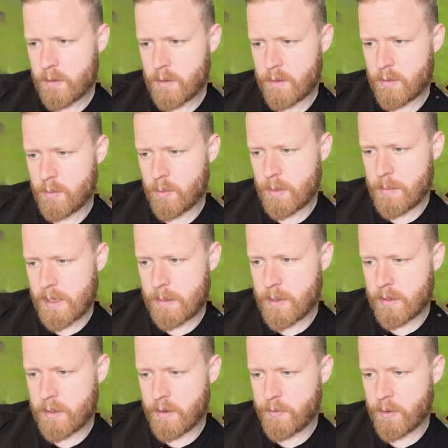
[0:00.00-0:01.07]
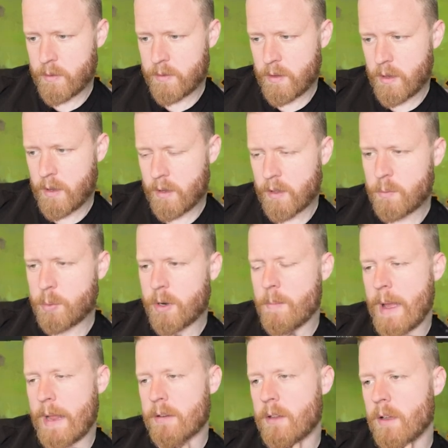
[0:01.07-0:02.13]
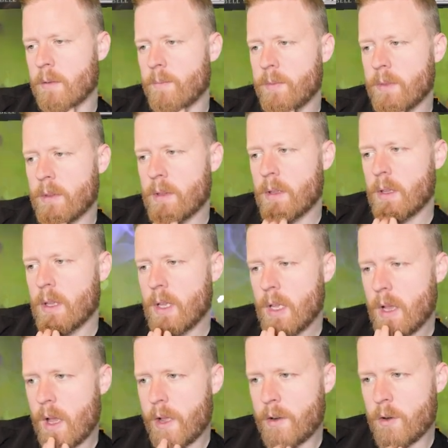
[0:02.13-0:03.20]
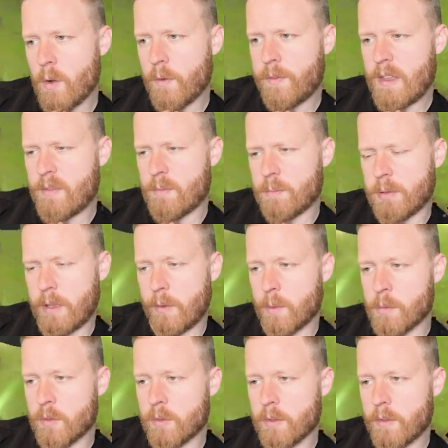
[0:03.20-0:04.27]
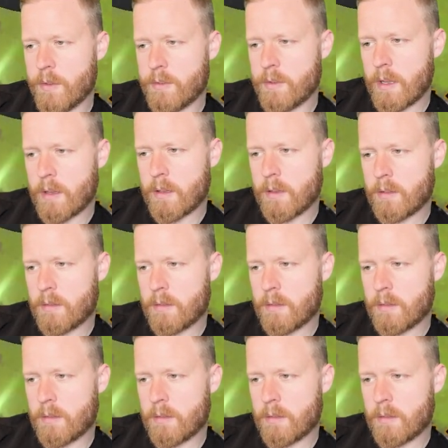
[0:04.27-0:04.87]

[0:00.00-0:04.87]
Doesn't really make a big difference. Let's put our bat down. I don't know if they even play removal in this deck.